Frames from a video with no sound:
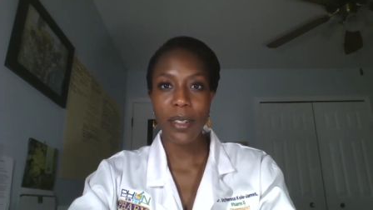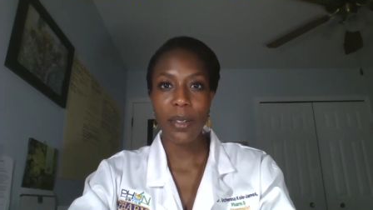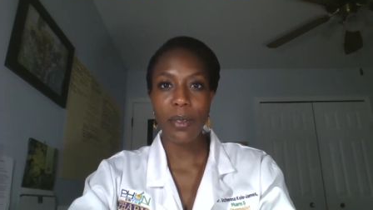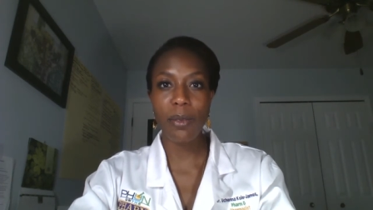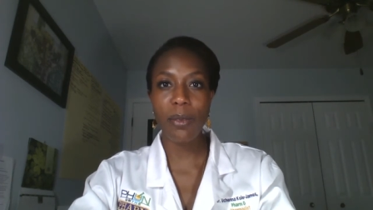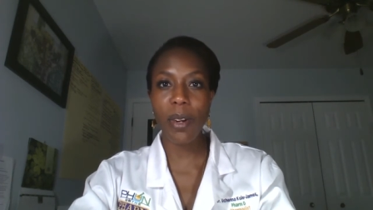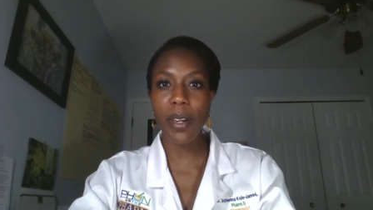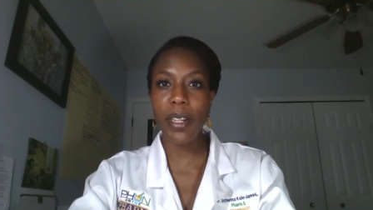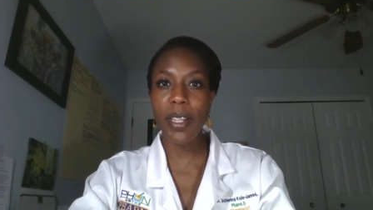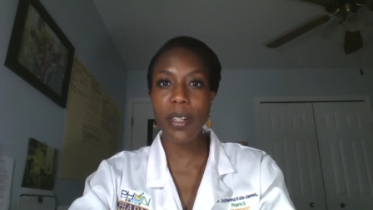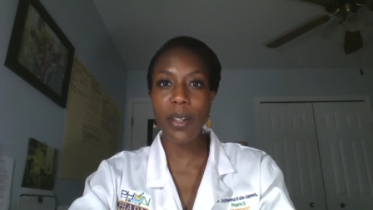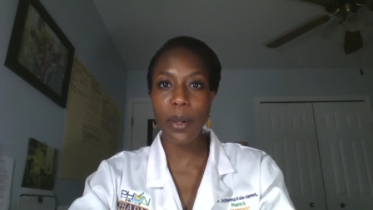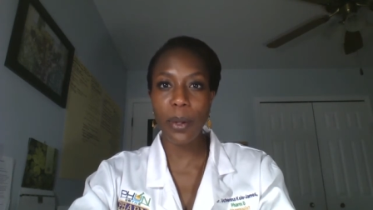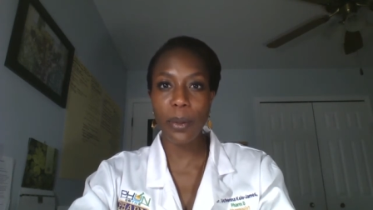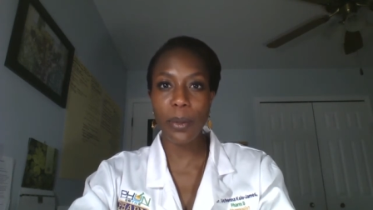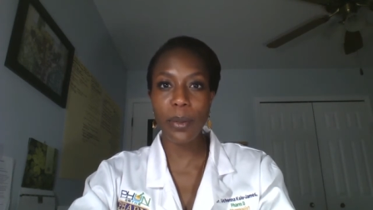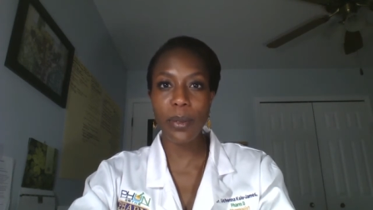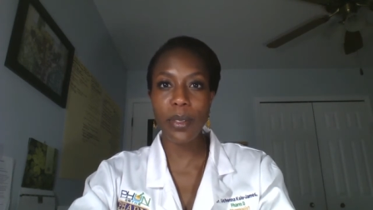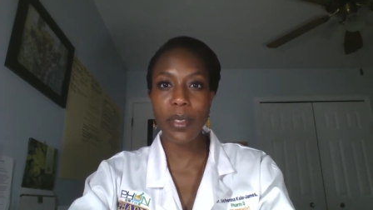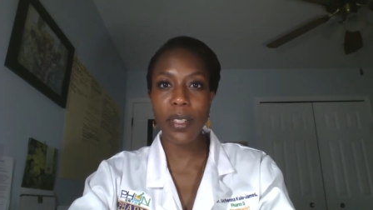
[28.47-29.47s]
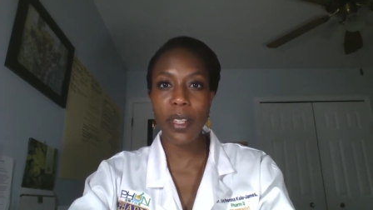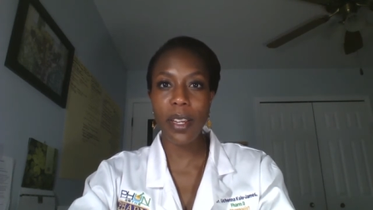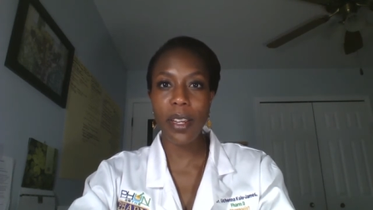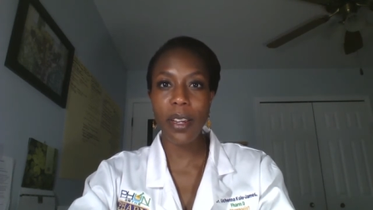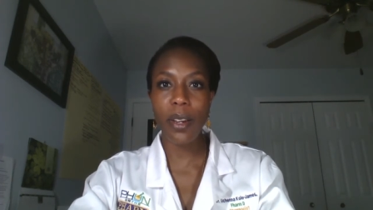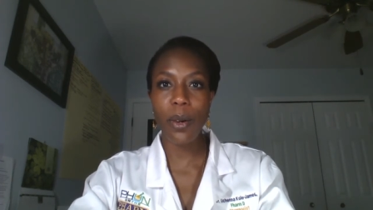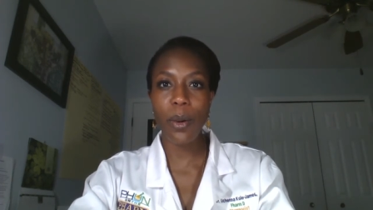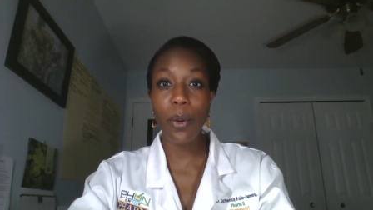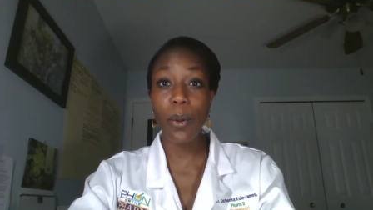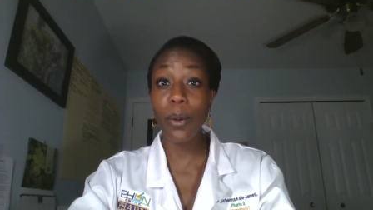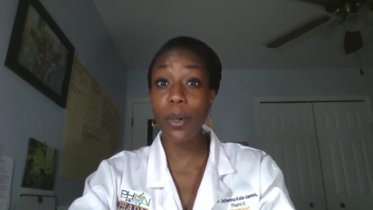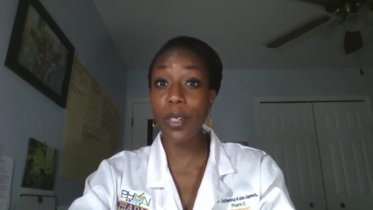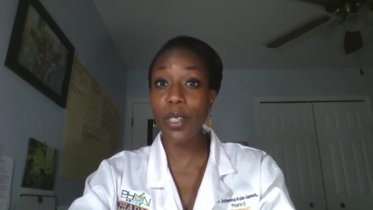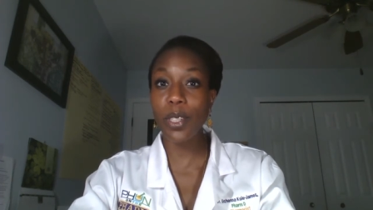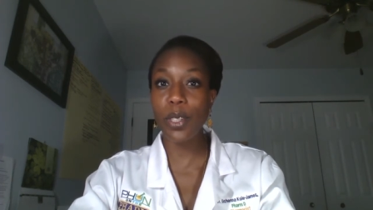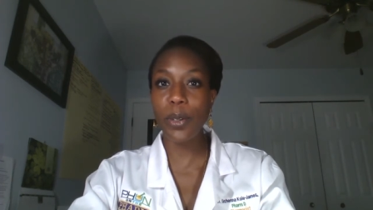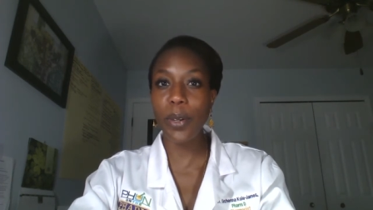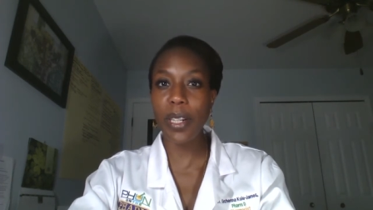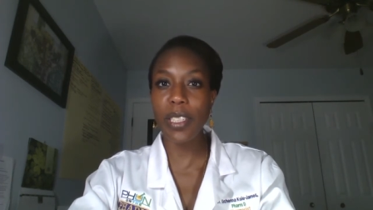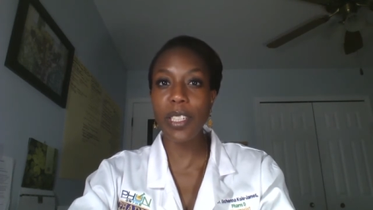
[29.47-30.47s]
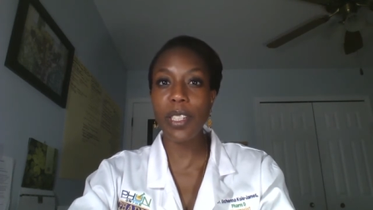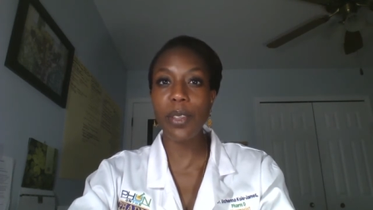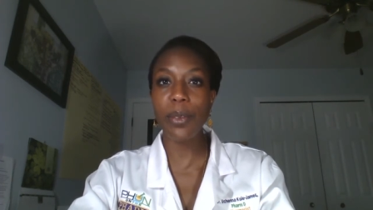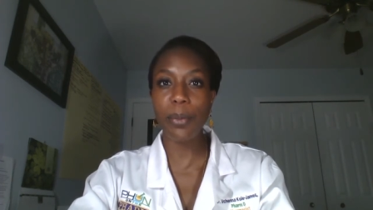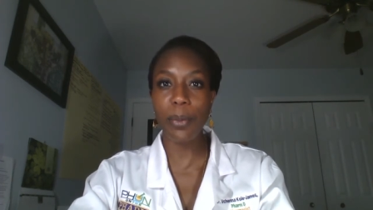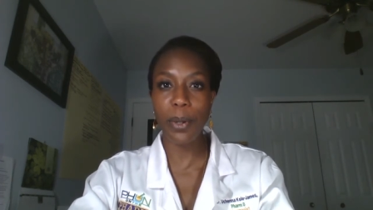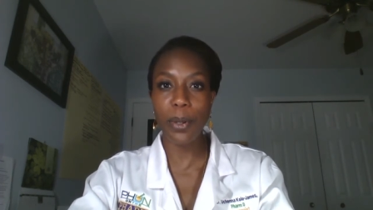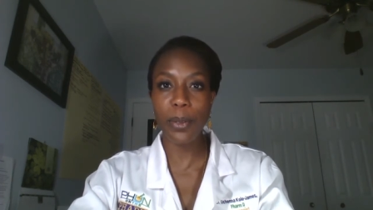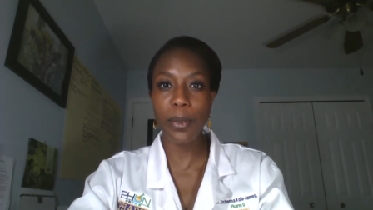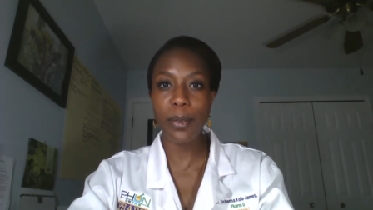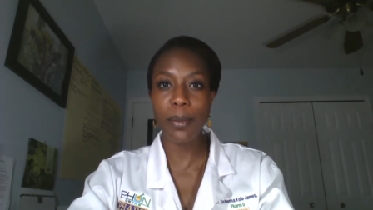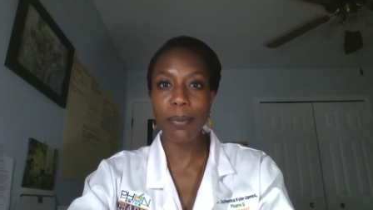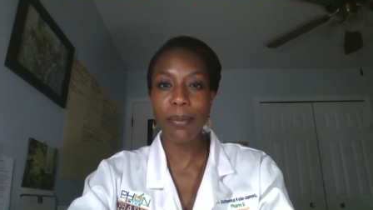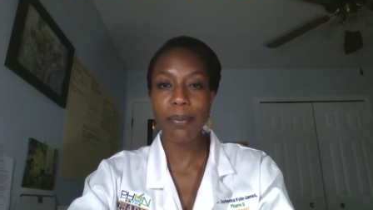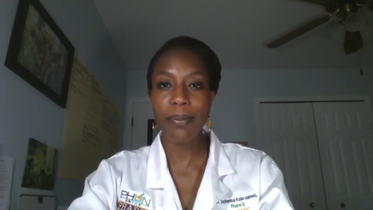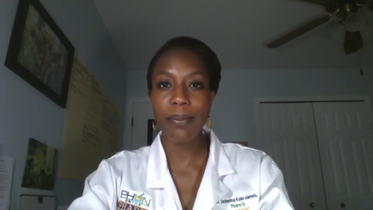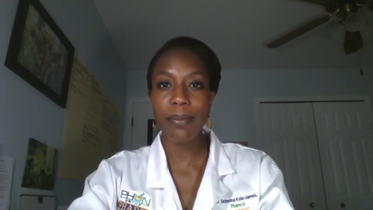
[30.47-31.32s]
runny nose, or scratchy throat?